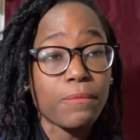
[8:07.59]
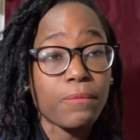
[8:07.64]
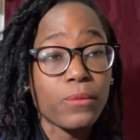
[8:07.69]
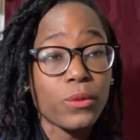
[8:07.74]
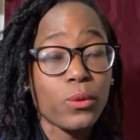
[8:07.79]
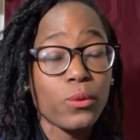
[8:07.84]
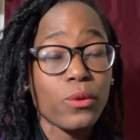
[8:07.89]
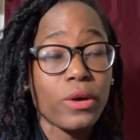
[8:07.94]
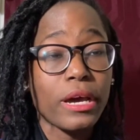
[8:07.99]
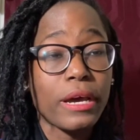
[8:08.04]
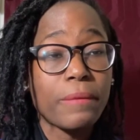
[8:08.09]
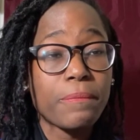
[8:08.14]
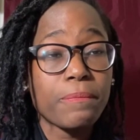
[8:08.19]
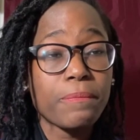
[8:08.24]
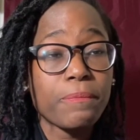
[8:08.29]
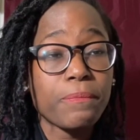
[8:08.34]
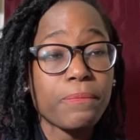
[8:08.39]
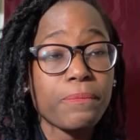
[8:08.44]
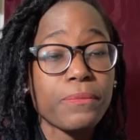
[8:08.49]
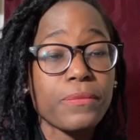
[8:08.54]
Okay,
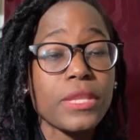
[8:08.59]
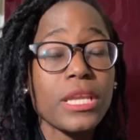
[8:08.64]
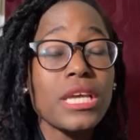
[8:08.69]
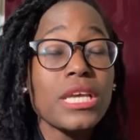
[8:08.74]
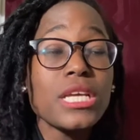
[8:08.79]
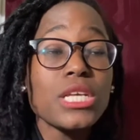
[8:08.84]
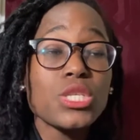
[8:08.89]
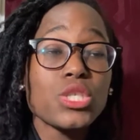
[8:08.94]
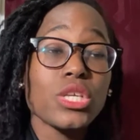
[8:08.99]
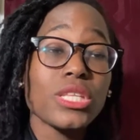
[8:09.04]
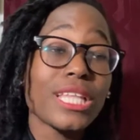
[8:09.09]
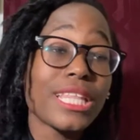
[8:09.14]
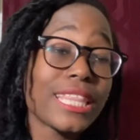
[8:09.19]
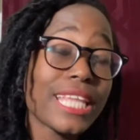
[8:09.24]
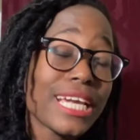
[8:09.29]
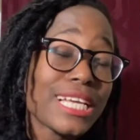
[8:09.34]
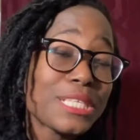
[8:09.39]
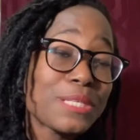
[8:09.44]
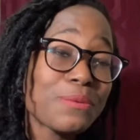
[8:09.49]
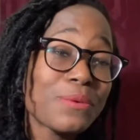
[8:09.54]
so the
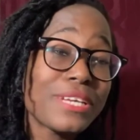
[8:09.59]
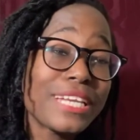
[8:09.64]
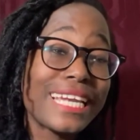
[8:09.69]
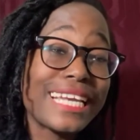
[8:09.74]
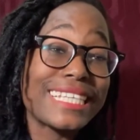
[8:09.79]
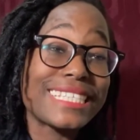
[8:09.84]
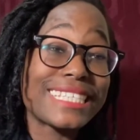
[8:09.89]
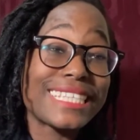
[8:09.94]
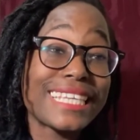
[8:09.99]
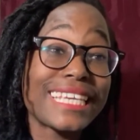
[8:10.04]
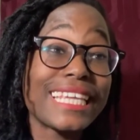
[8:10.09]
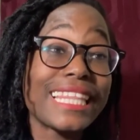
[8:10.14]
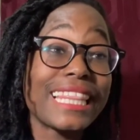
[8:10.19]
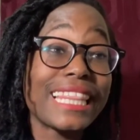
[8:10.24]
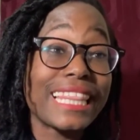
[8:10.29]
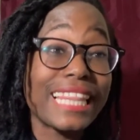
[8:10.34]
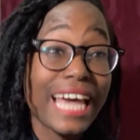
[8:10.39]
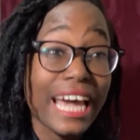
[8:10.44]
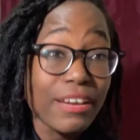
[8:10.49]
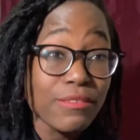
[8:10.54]
next one is the
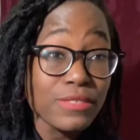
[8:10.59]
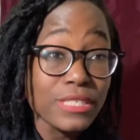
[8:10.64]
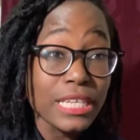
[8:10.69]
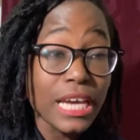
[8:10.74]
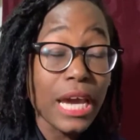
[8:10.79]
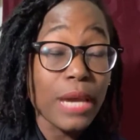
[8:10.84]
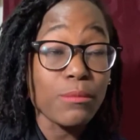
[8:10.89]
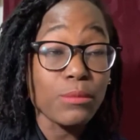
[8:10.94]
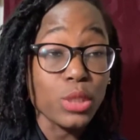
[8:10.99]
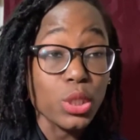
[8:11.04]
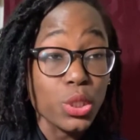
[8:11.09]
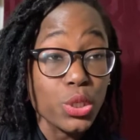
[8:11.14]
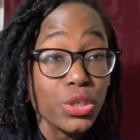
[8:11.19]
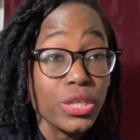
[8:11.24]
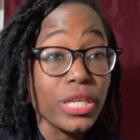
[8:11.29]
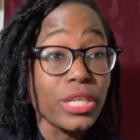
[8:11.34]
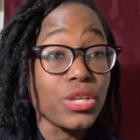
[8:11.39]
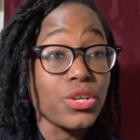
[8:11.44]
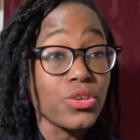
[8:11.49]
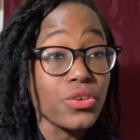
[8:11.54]
lifetime
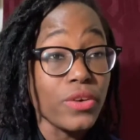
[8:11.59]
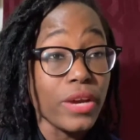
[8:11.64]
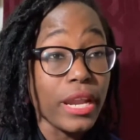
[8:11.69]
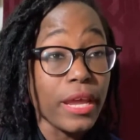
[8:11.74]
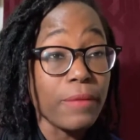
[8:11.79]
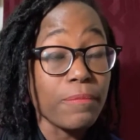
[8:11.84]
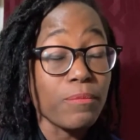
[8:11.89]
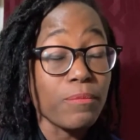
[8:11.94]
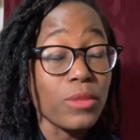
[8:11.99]
learning credit.